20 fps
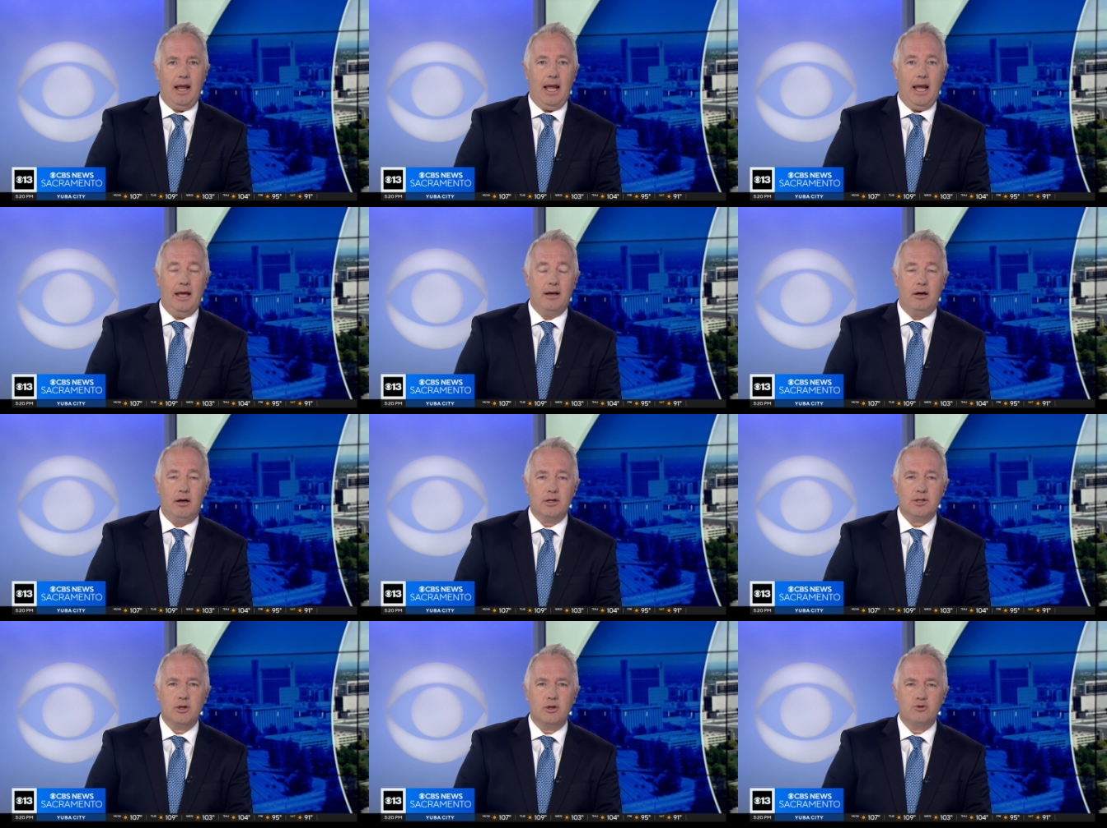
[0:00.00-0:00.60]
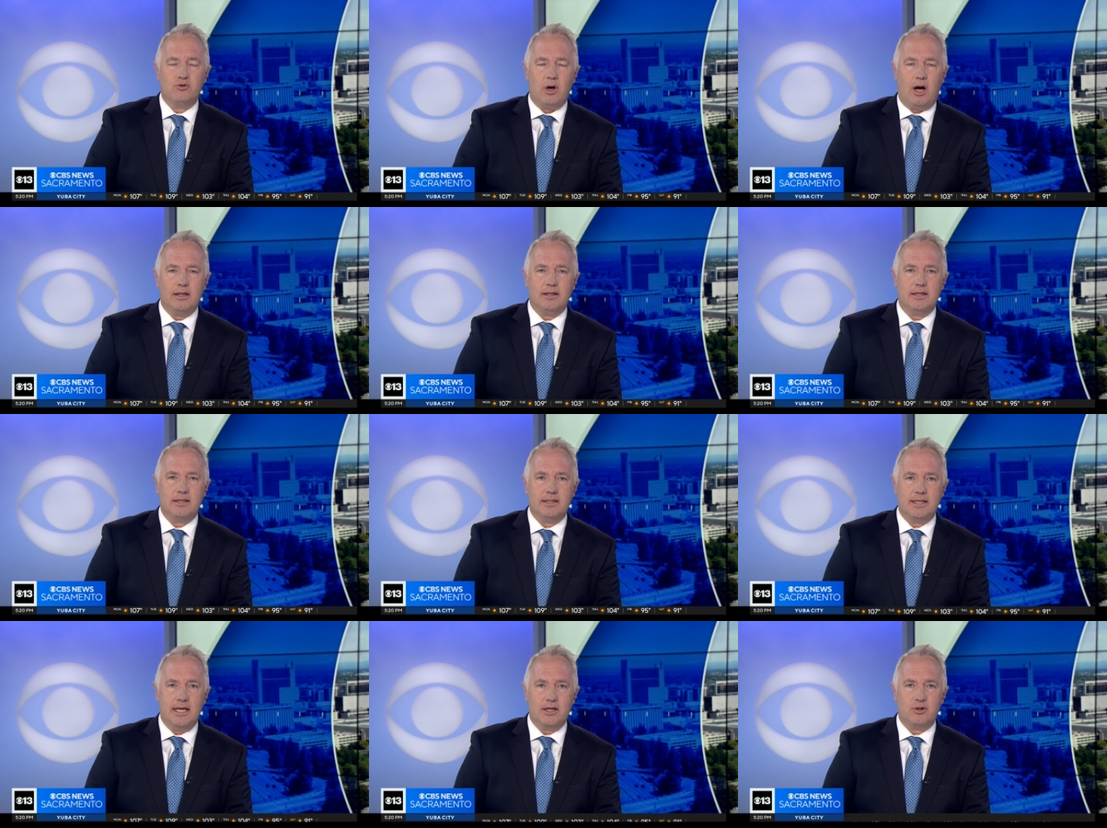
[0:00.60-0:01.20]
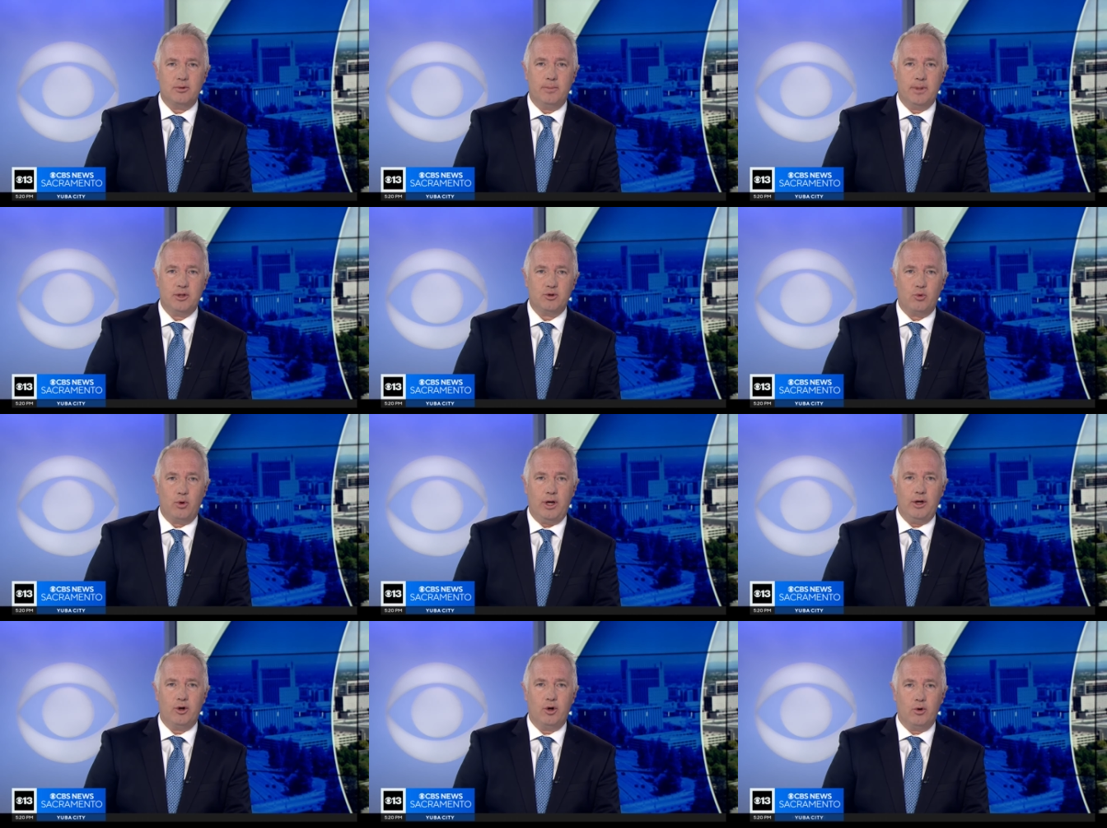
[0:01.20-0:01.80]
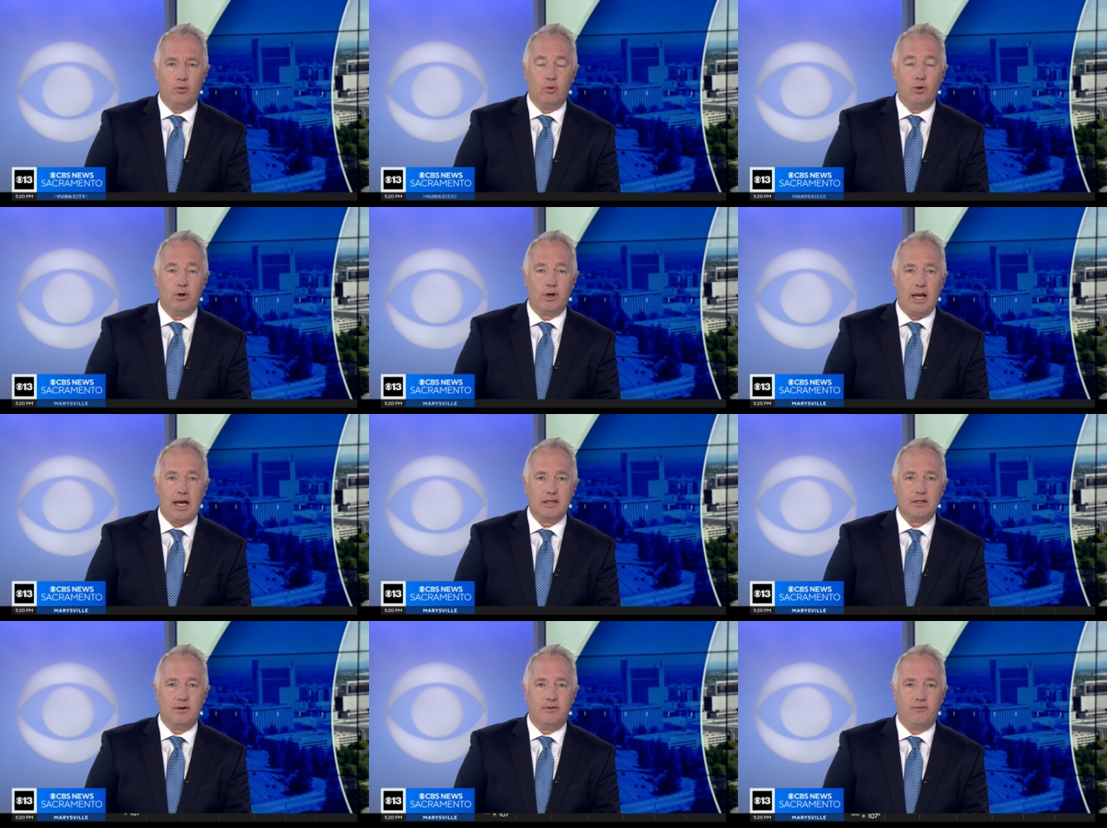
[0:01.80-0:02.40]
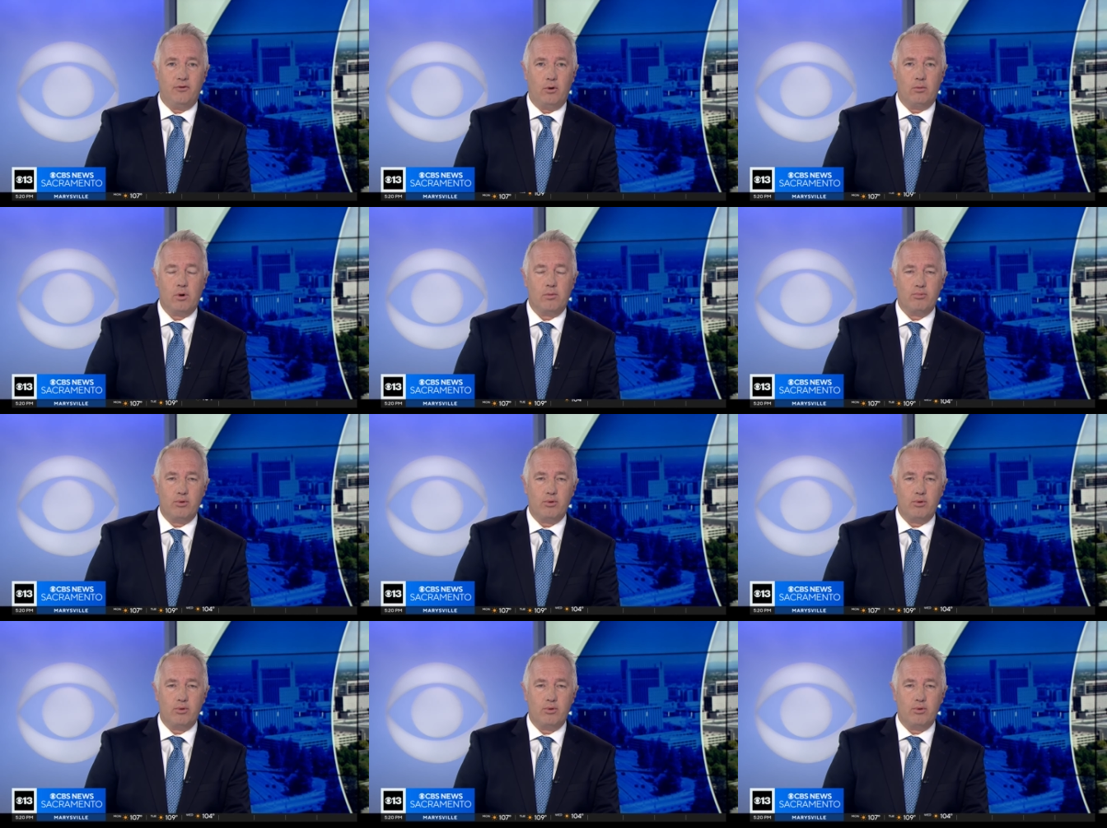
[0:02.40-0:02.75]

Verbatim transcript: and also draw a distinction between her work as a former